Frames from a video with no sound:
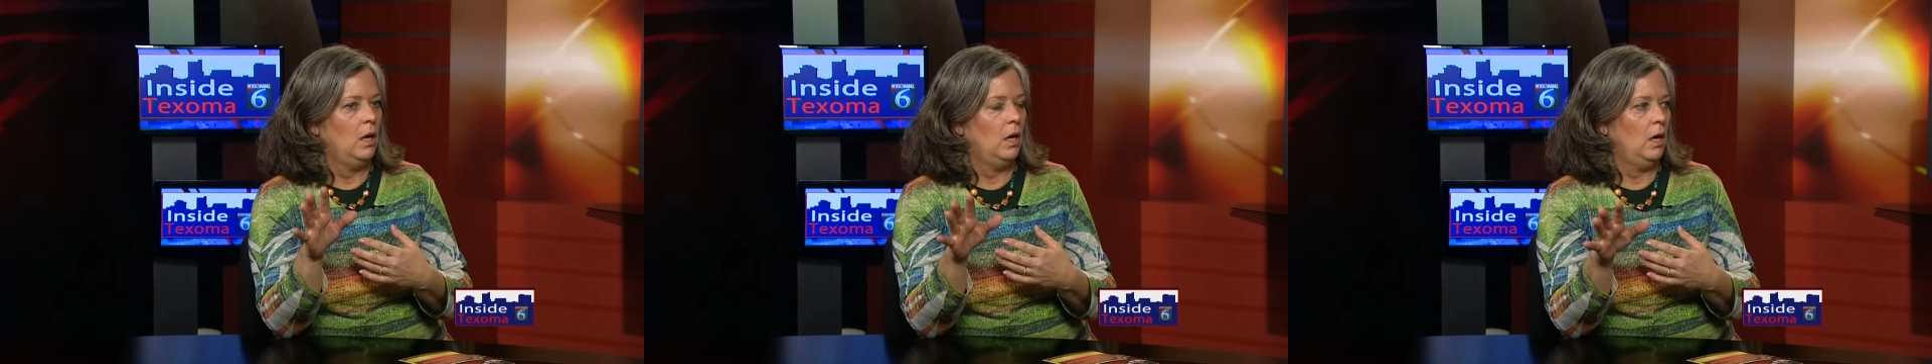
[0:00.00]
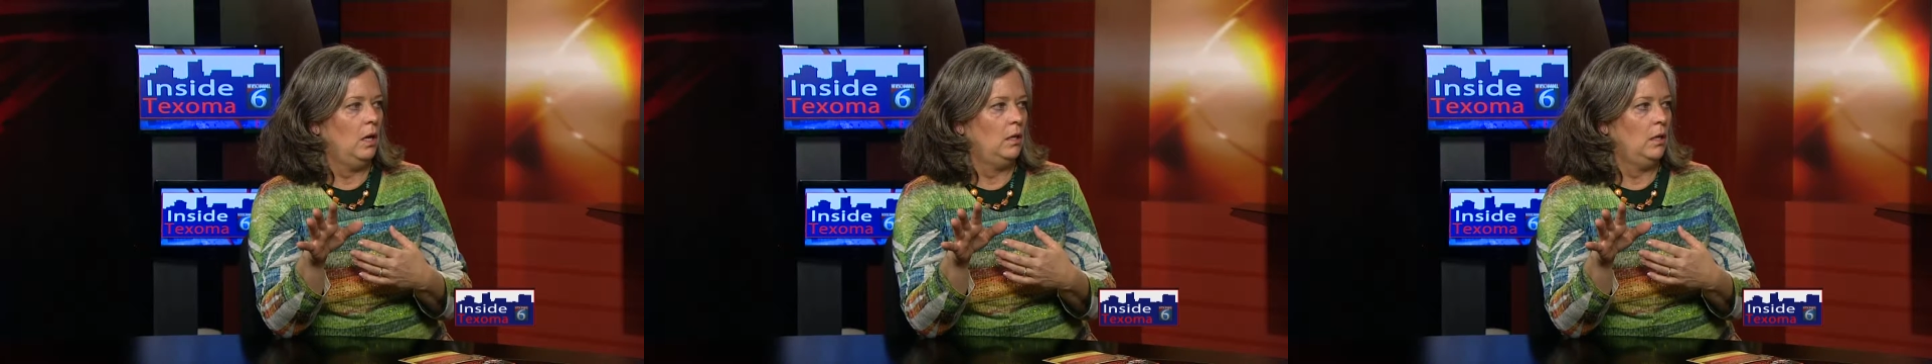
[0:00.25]

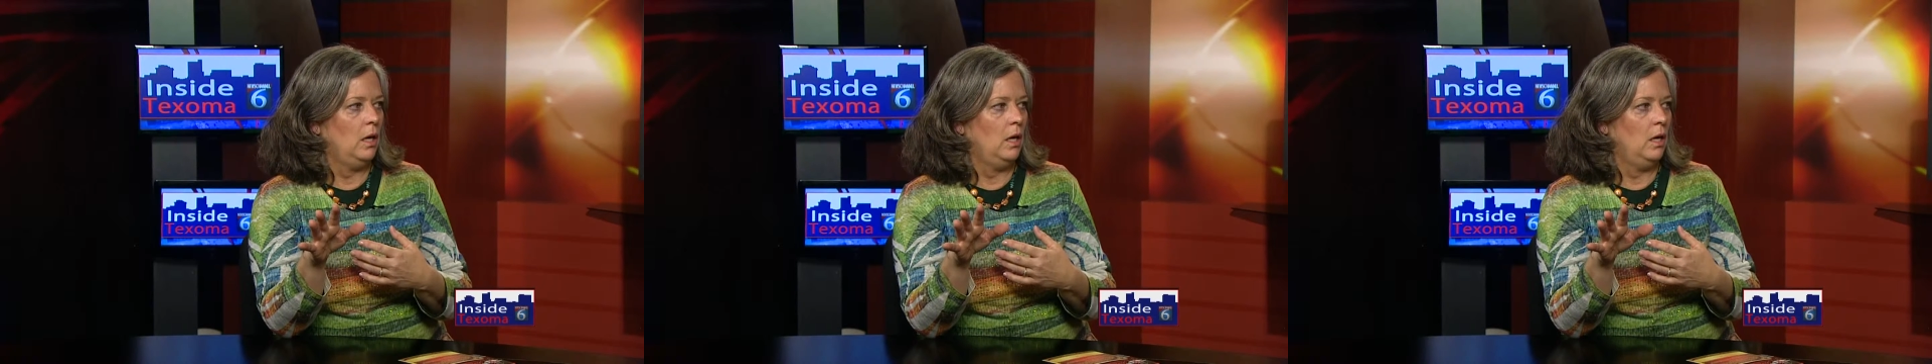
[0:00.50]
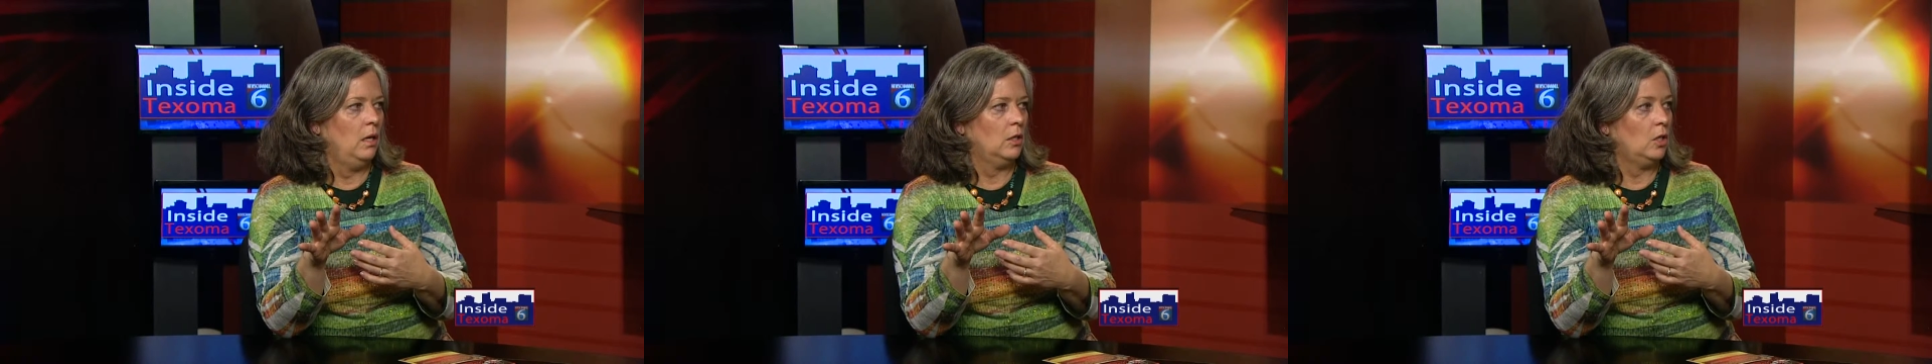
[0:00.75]
on
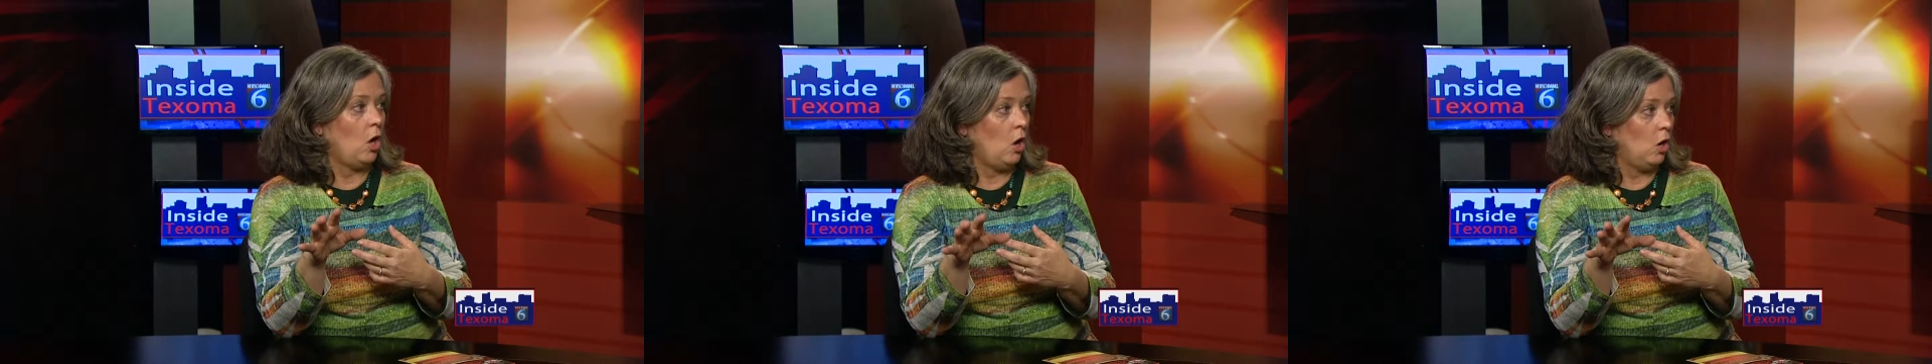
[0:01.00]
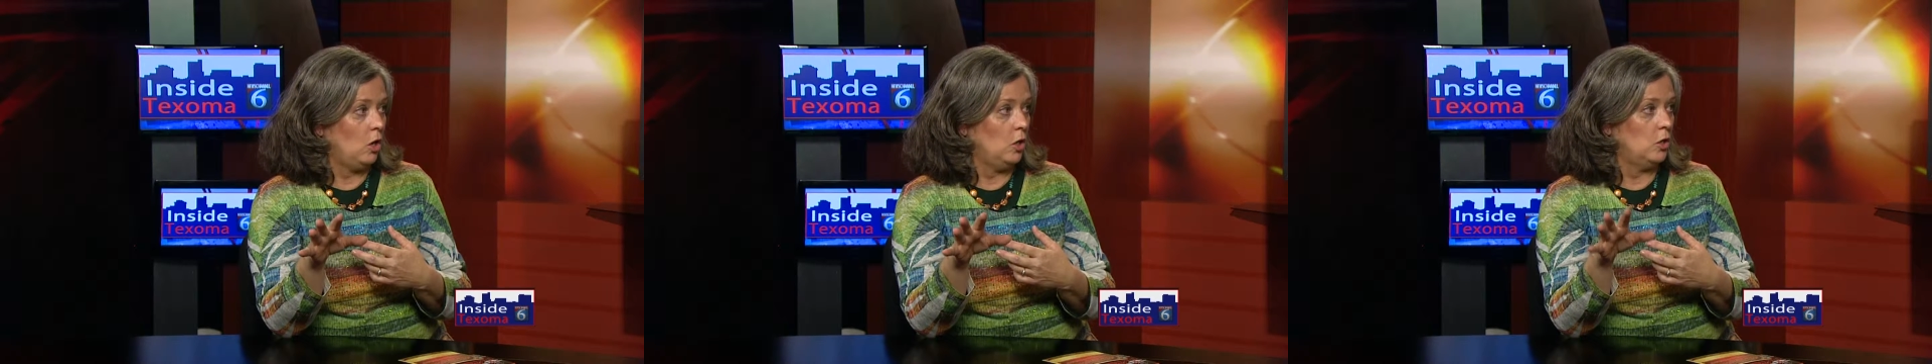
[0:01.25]

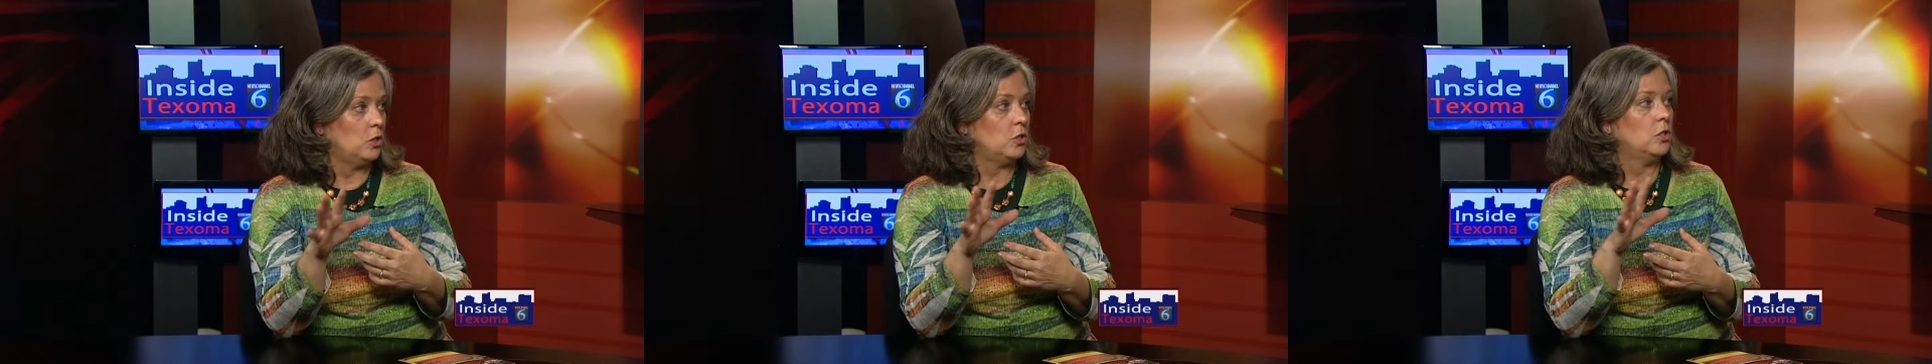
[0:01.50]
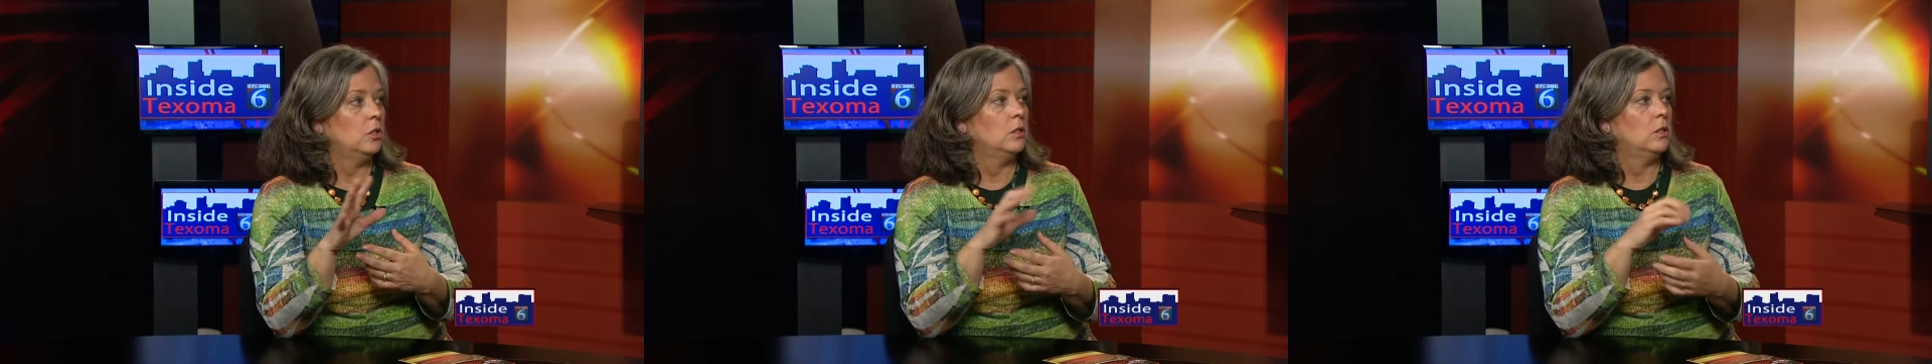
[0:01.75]
cars,